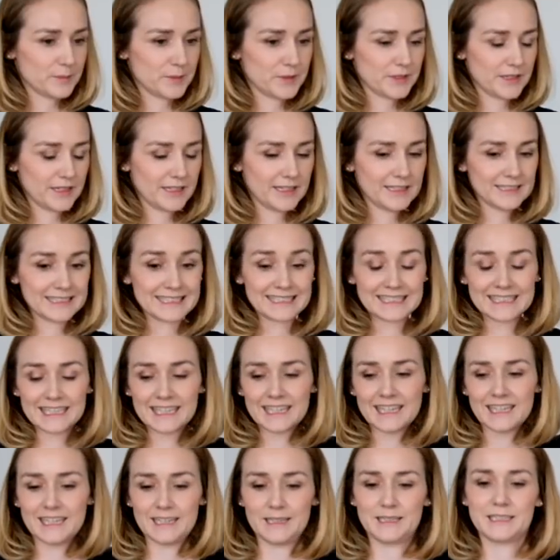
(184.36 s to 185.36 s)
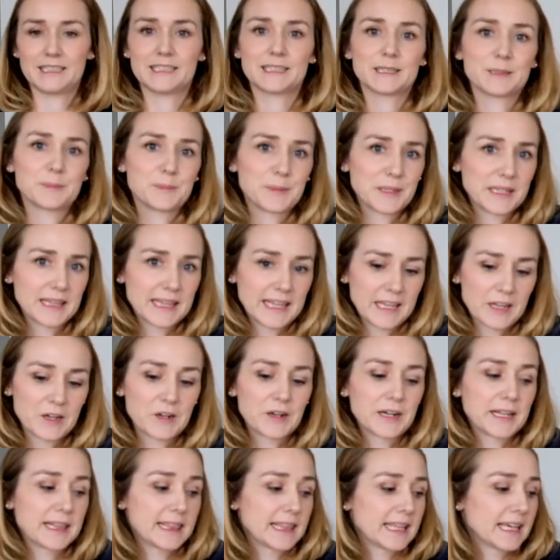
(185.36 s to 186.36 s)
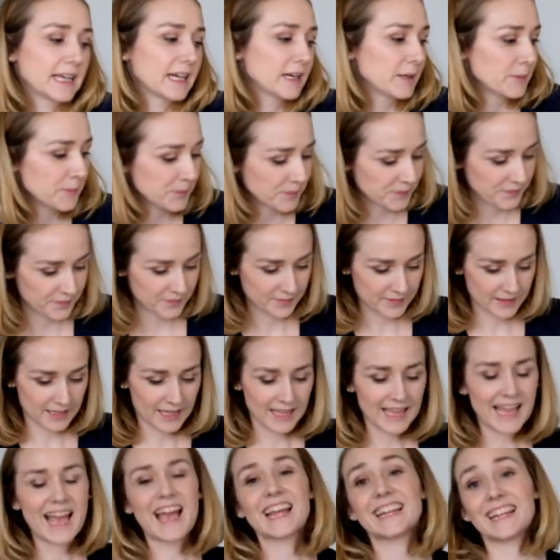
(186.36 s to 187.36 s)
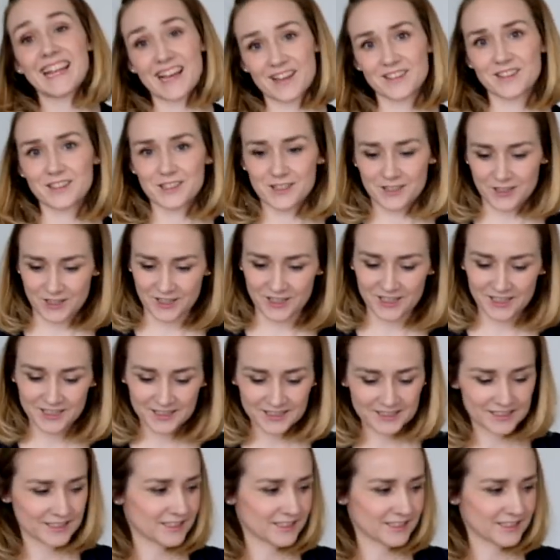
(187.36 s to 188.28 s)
pretty. Just put that right there. And now the skirt.